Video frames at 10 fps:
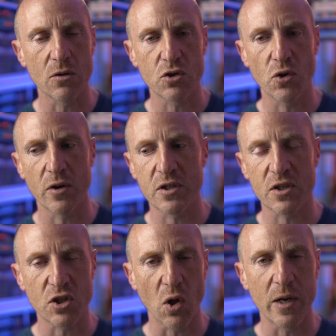good trying to
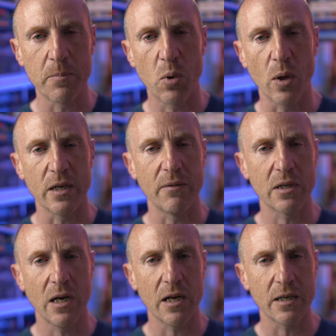slyly put another
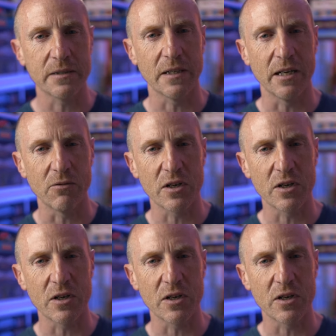card under there, right?